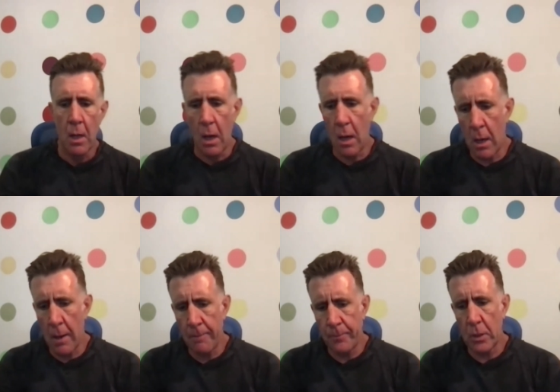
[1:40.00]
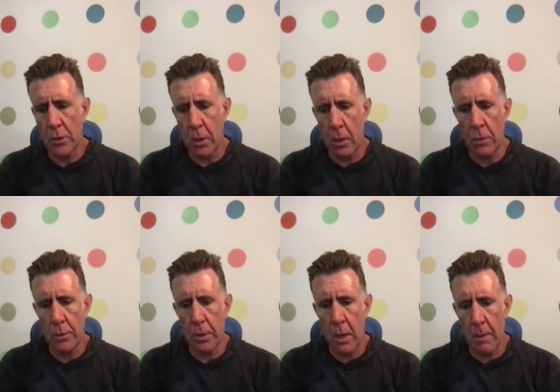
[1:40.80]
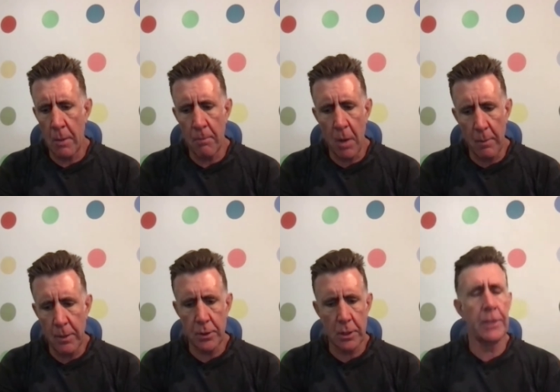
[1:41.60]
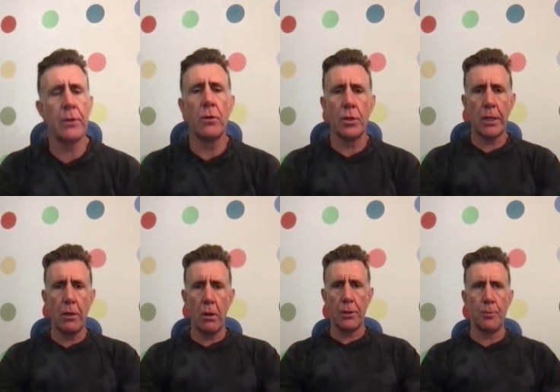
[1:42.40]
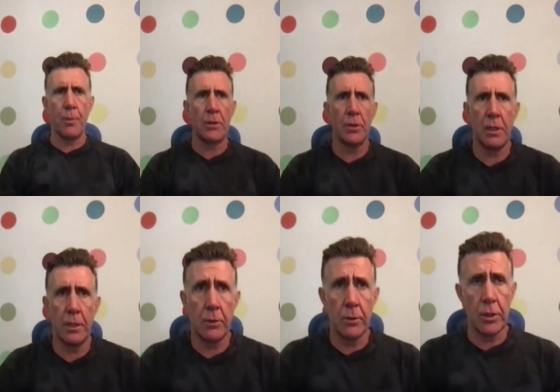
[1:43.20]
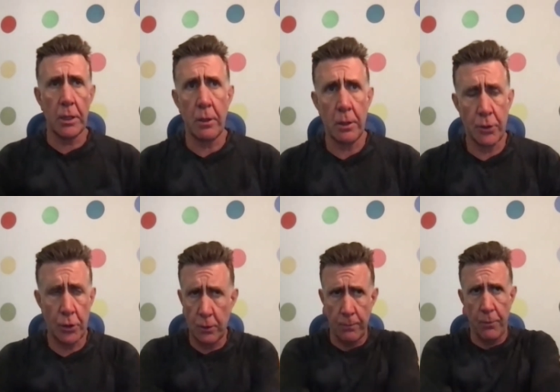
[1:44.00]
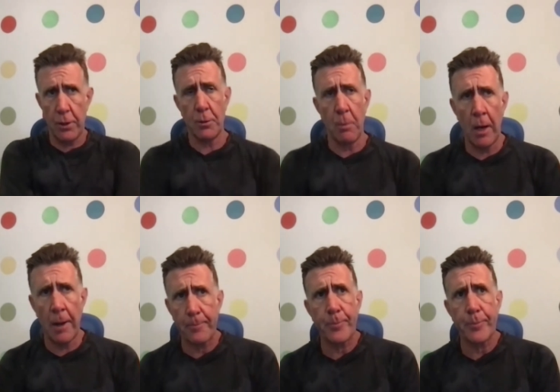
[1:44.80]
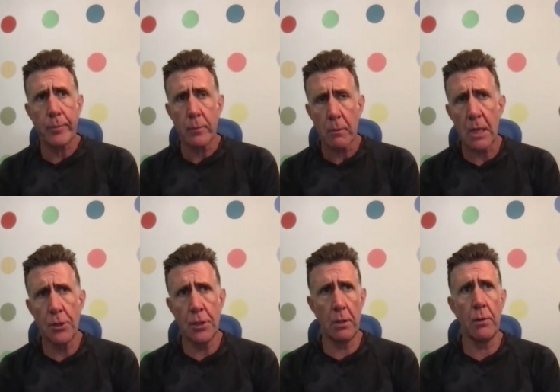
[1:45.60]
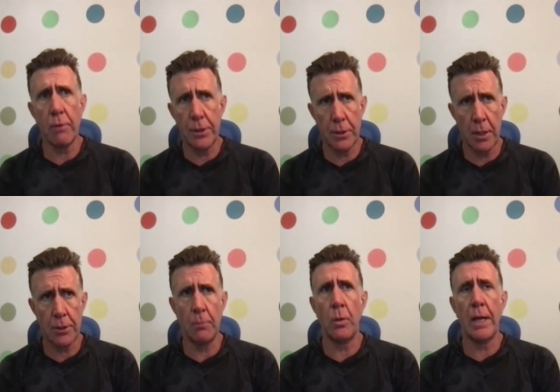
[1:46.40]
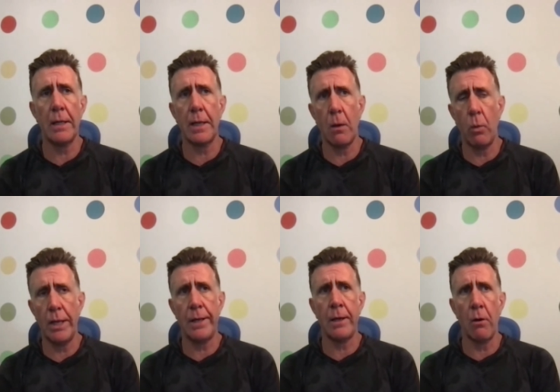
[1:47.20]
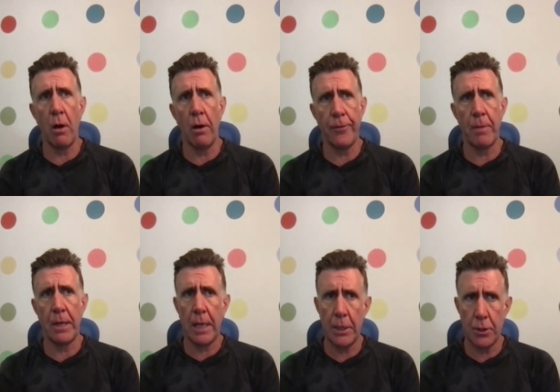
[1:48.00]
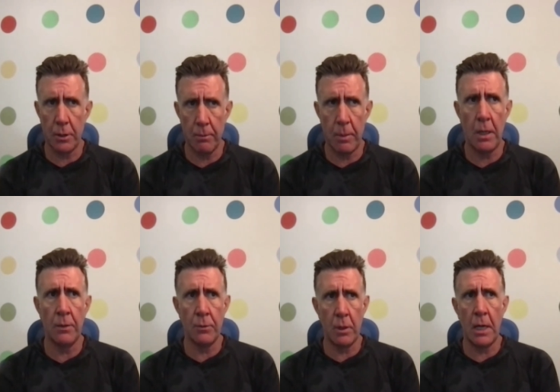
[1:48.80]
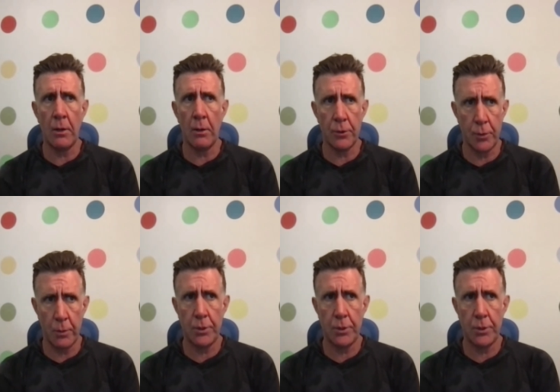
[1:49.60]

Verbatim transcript: Her mom is a clinical psychologist, practicing clinical psychologist. She's very smart. She did a lot of research, and we ended up weaning her off the medication and onto a